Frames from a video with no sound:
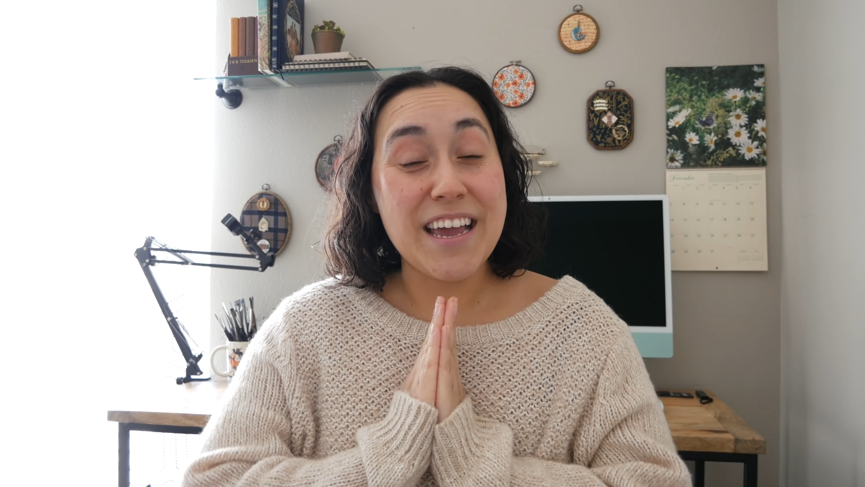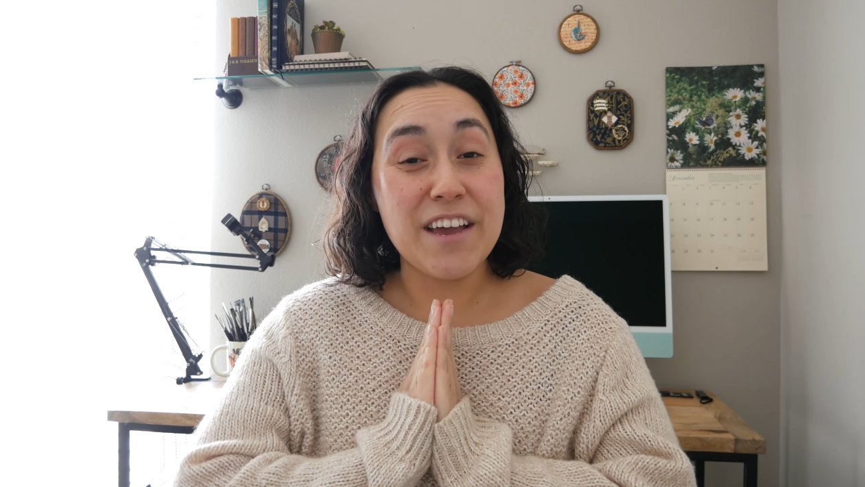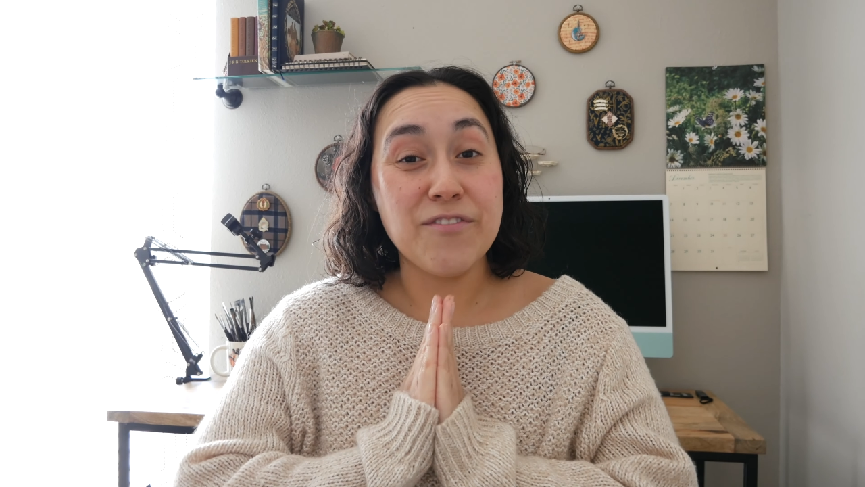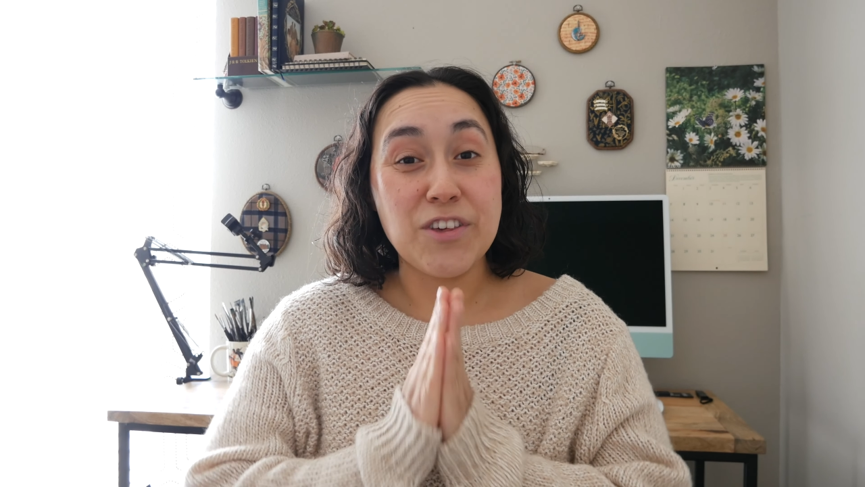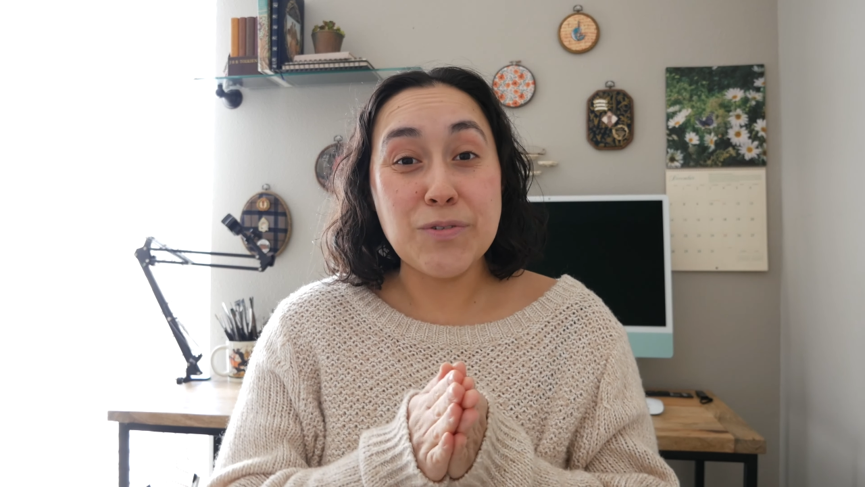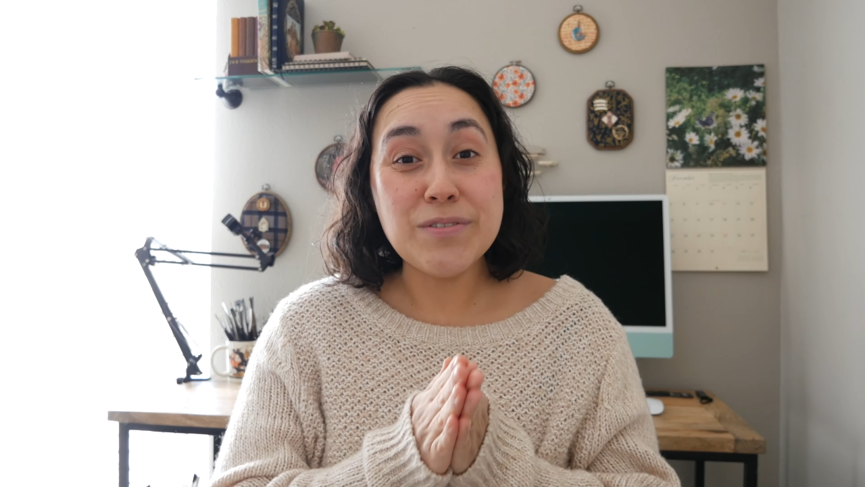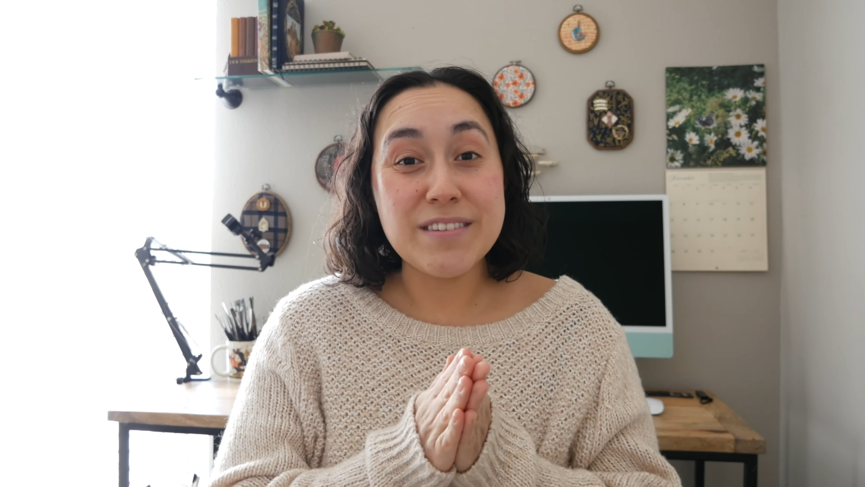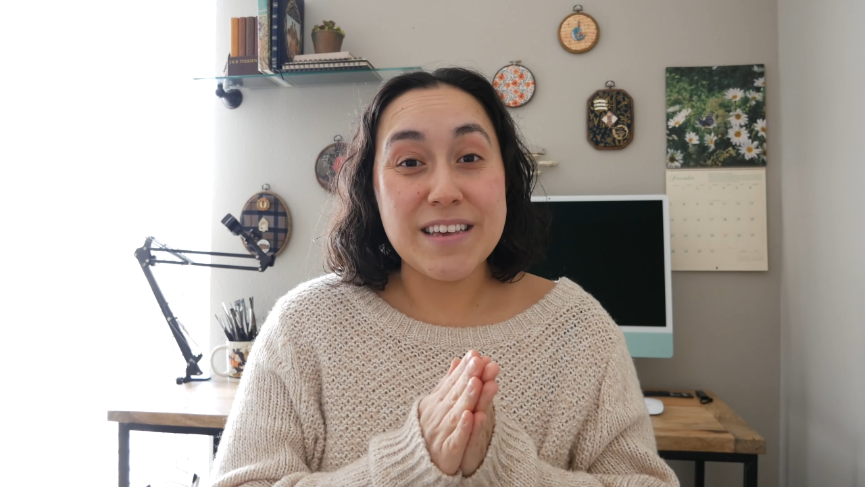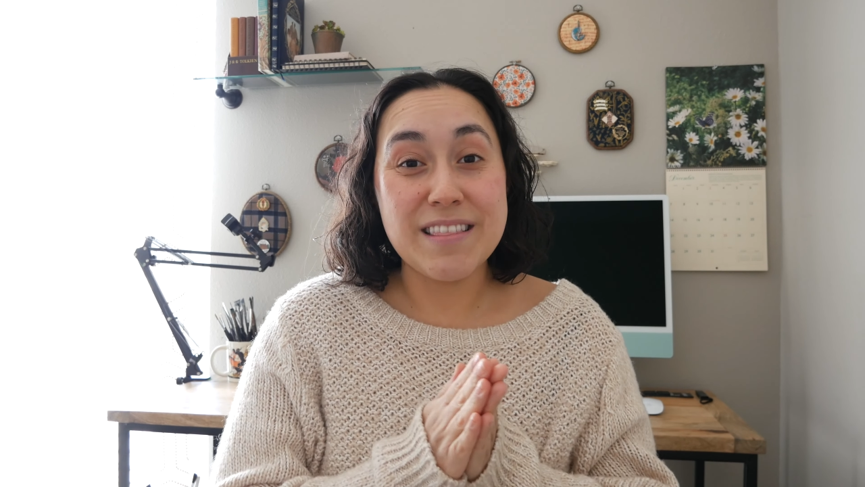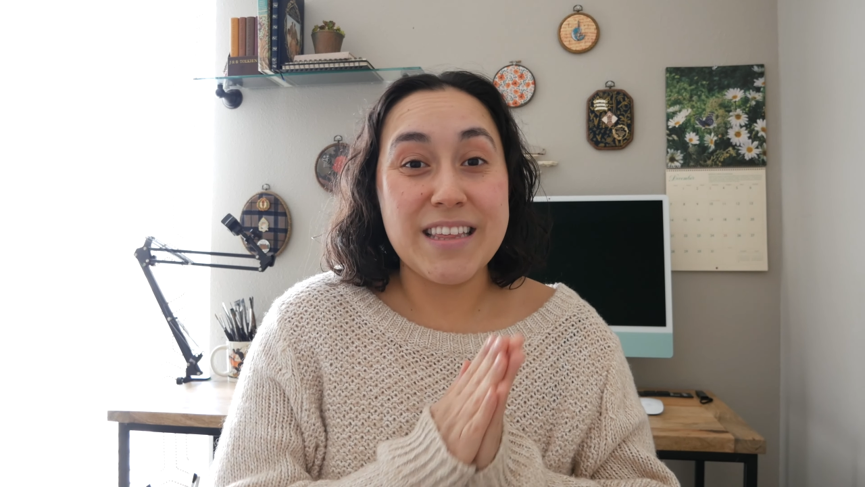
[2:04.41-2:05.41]
if
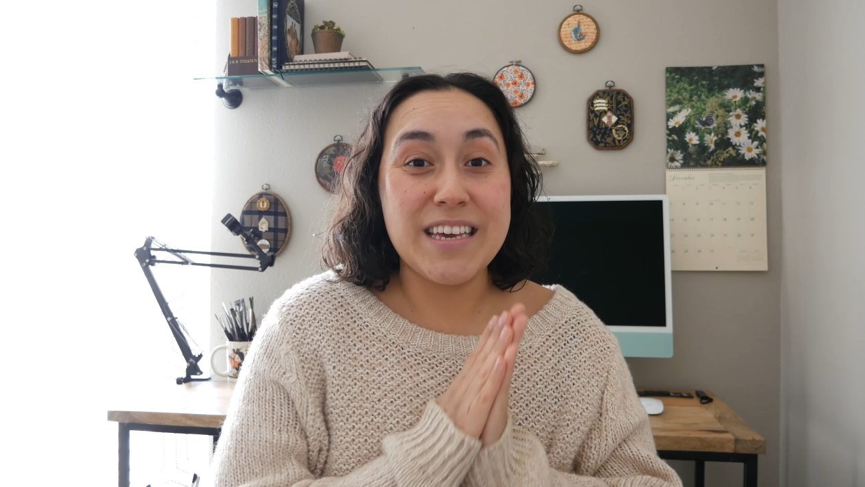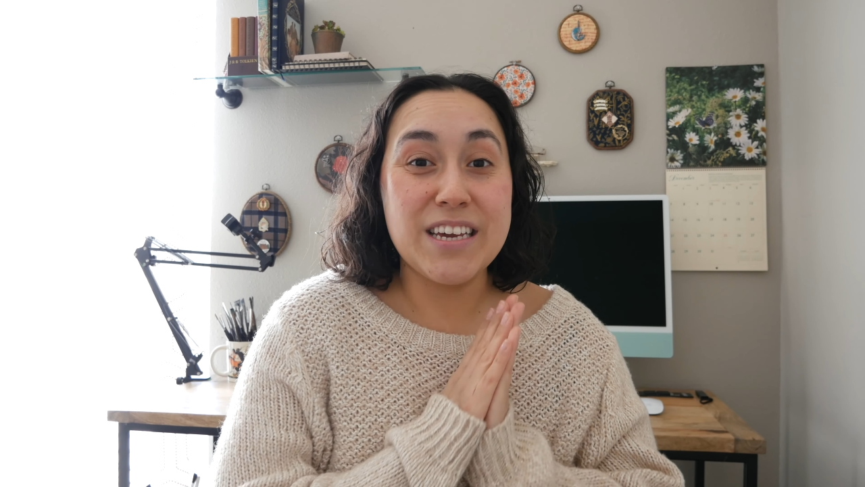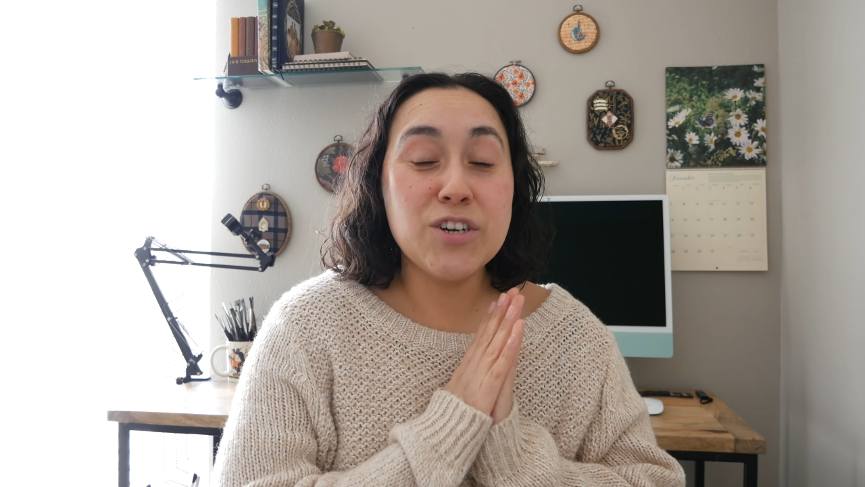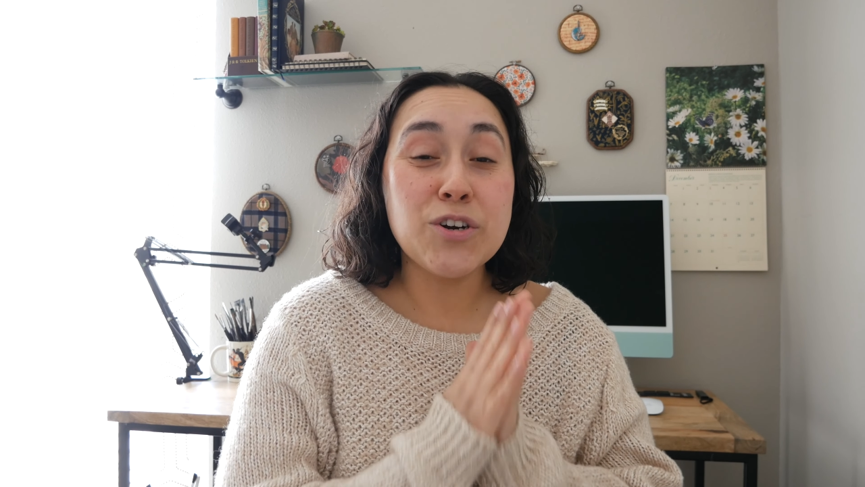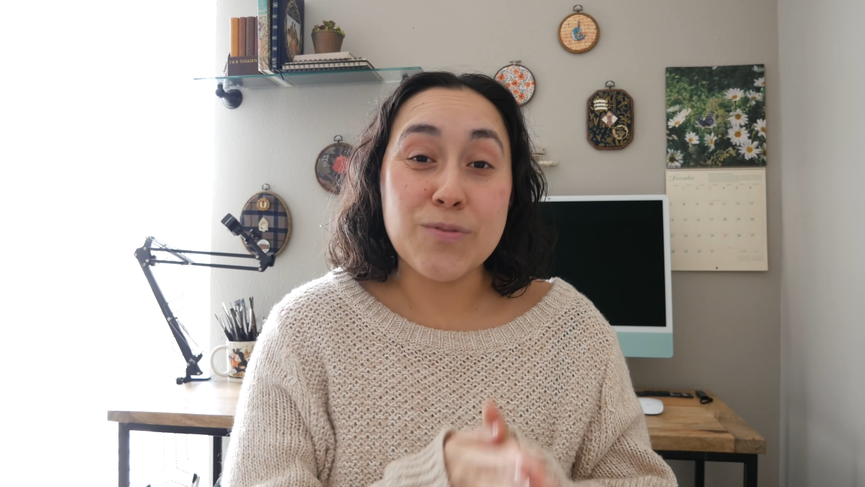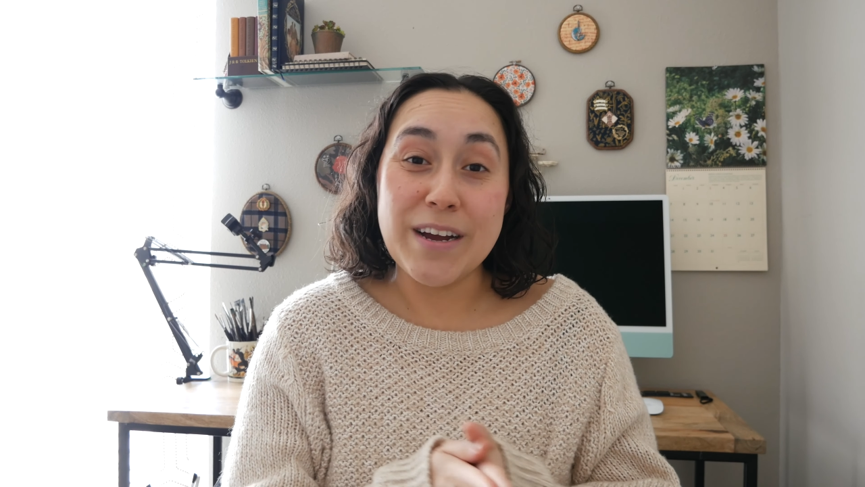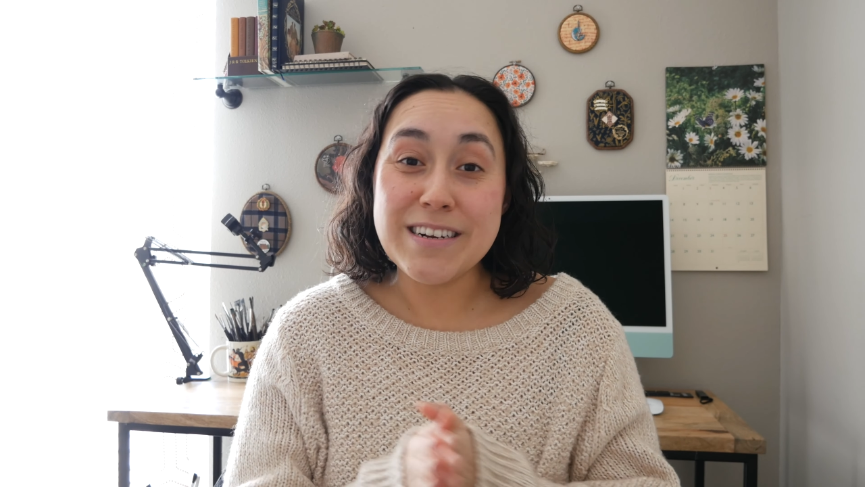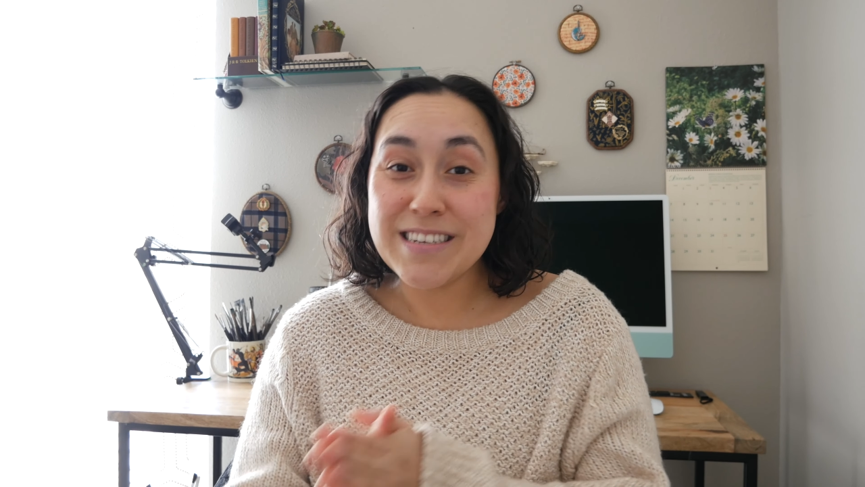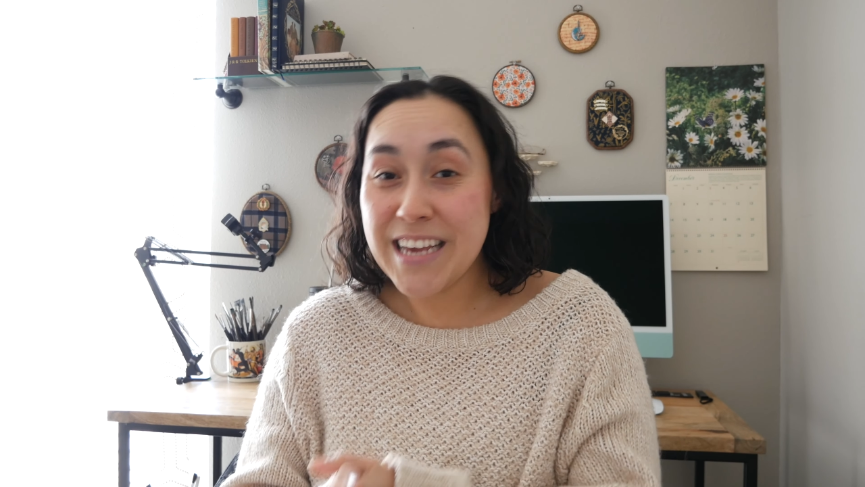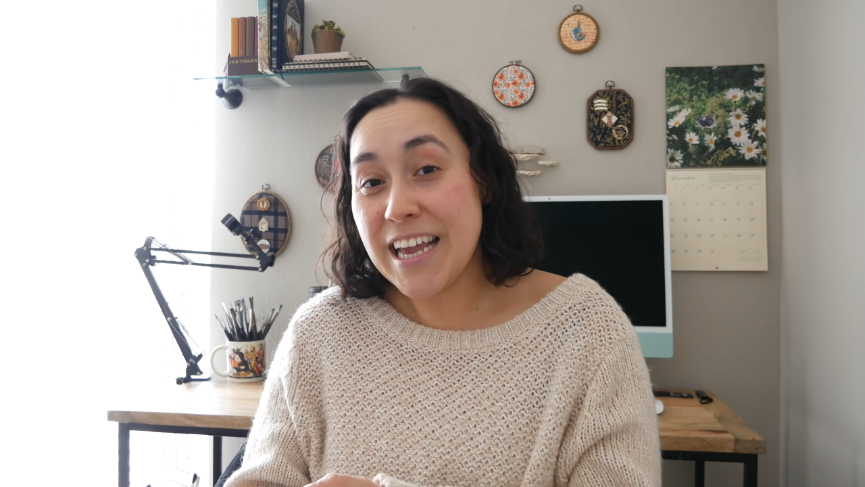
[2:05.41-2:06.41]
using the correct